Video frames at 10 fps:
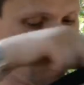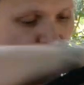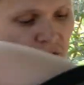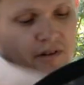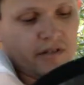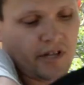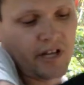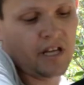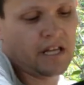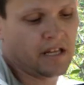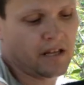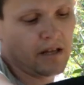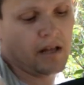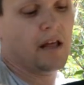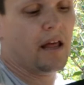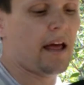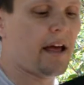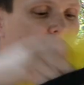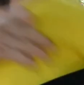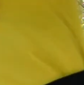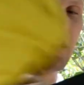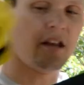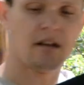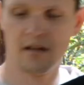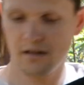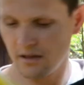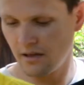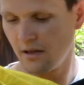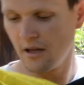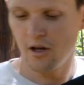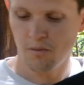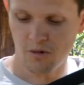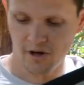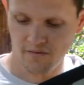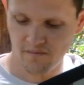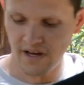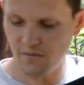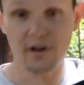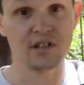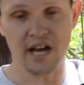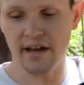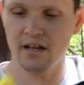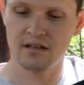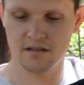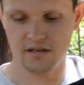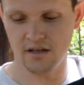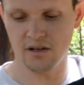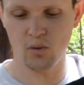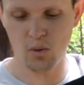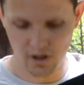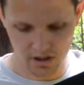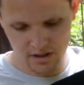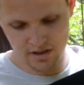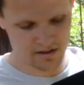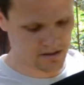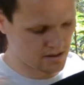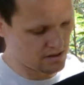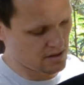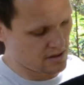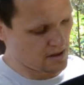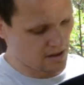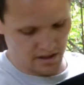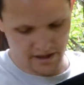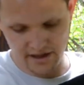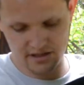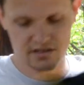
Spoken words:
previously. And then my favorite jacket in the world is